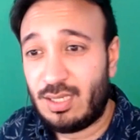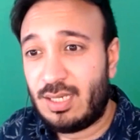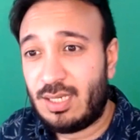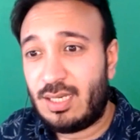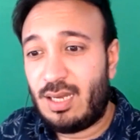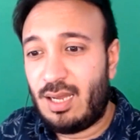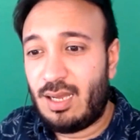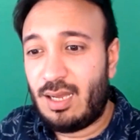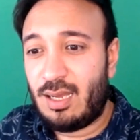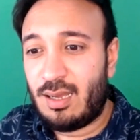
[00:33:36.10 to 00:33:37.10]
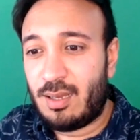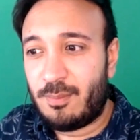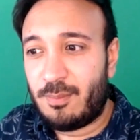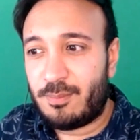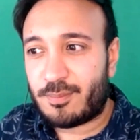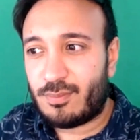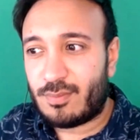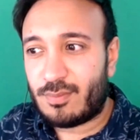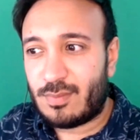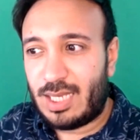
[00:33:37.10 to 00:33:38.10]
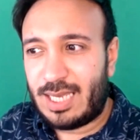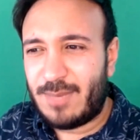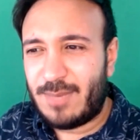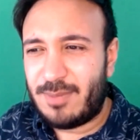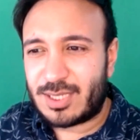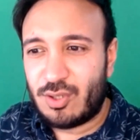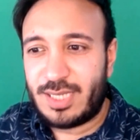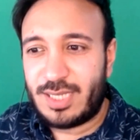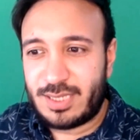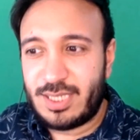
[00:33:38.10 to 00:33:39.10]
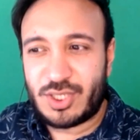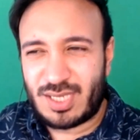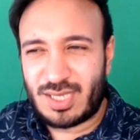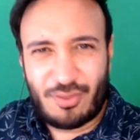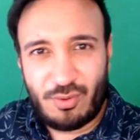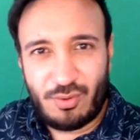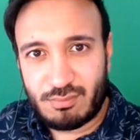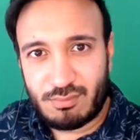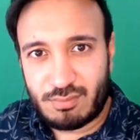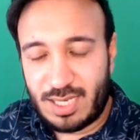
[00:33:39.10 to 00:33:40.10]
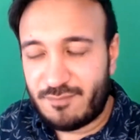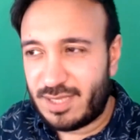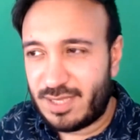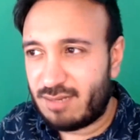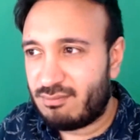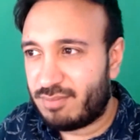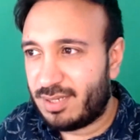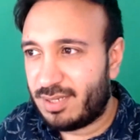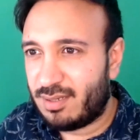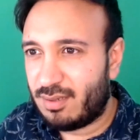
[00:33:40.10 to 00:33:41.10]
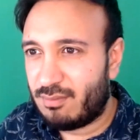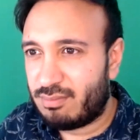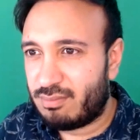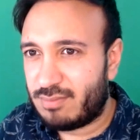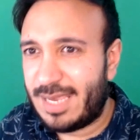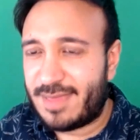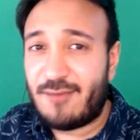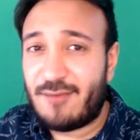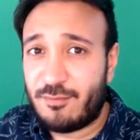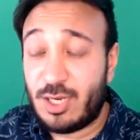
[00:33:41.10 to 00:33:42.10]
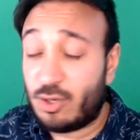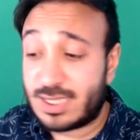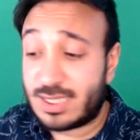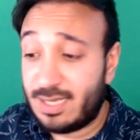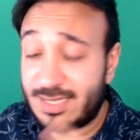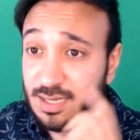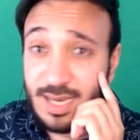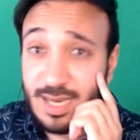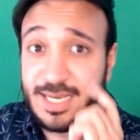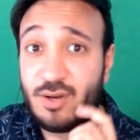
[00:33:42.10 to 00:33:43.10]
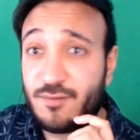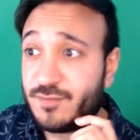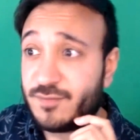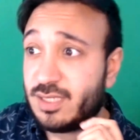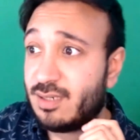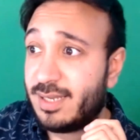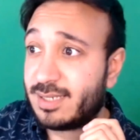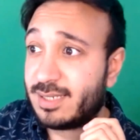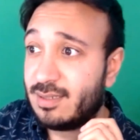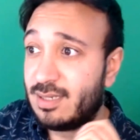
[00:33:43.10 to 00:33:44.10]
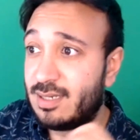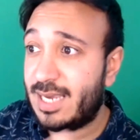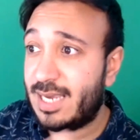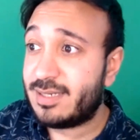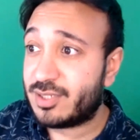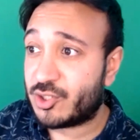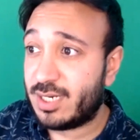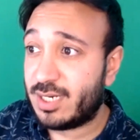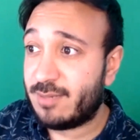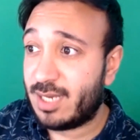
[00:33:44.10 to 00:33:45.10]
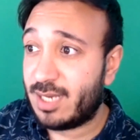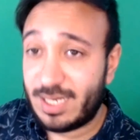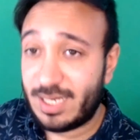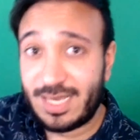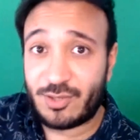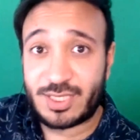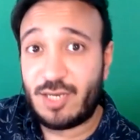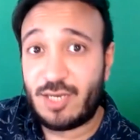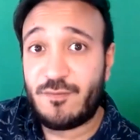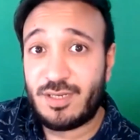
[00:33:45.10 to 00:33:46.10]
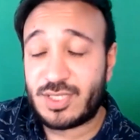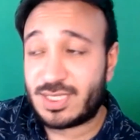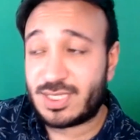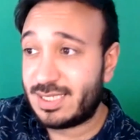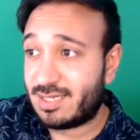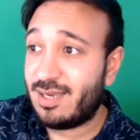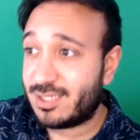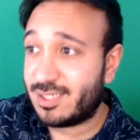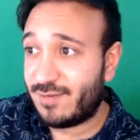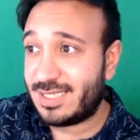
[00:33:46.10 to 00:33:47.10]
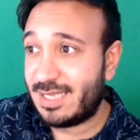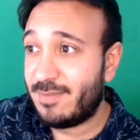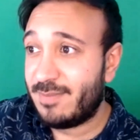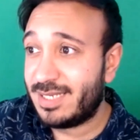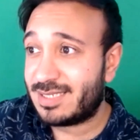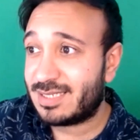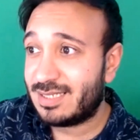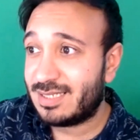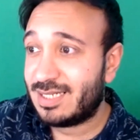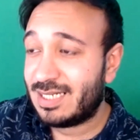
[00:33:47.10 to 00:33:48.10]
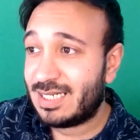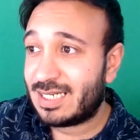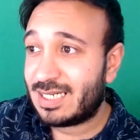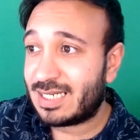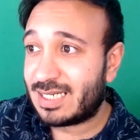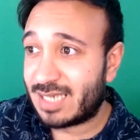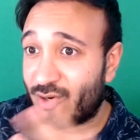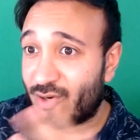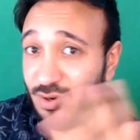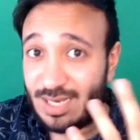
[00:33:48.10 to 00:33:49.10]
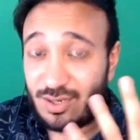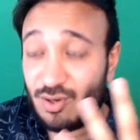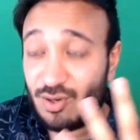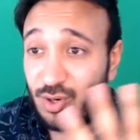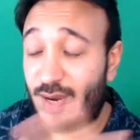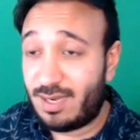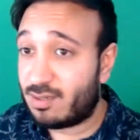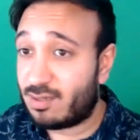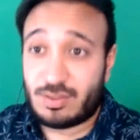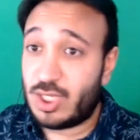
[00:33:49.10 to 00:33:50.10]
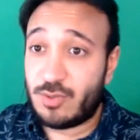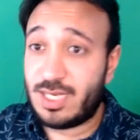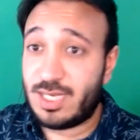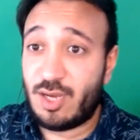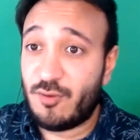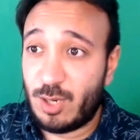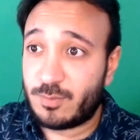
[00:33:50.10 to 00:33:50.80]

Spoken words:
Um, and maybe it's not as niche as I thought, kind of thing. But yeah, that for me, honestly, I had to lie down after, like, ended the stream, and I went and laid on the sofa just in silence for like 10 minutes because I got genuinely overwhelmed.